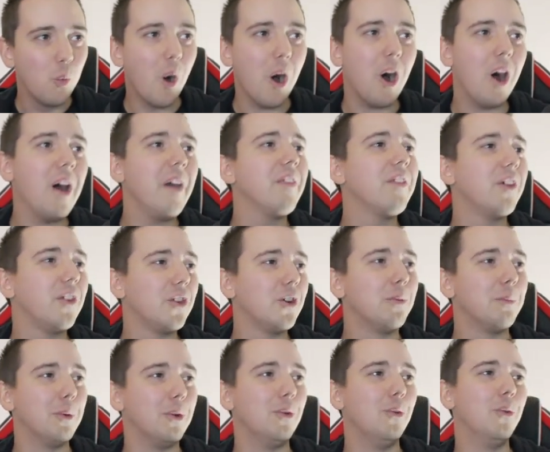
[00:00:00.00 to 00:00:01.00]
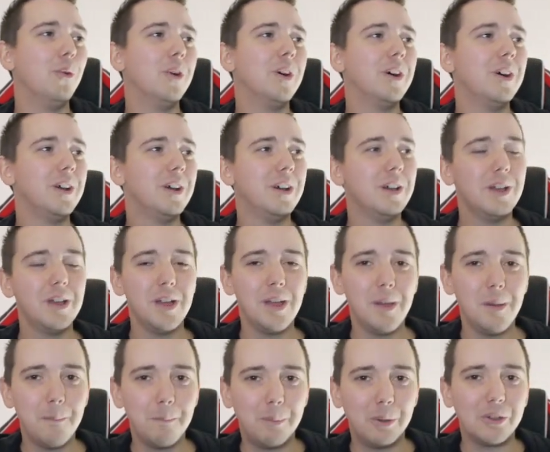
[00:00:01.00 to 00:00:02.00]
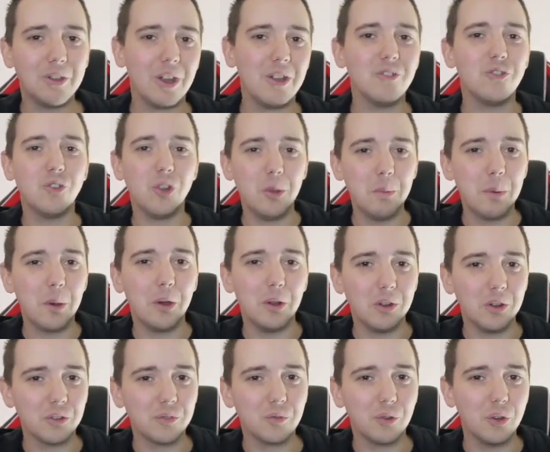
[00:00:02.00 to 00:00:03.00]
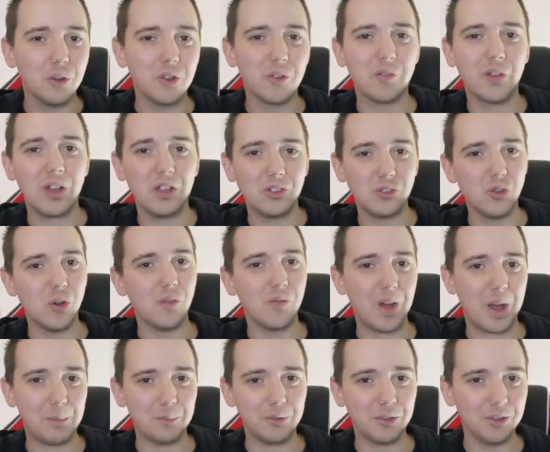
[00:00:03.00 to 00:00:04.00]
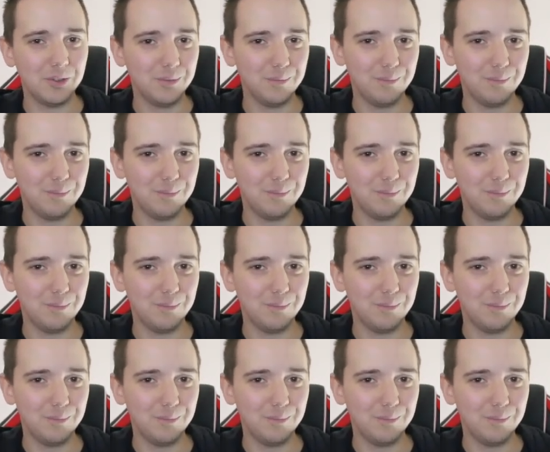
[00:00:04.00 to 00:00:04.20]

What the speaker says: at the double, potentially putting us through to face Northampton.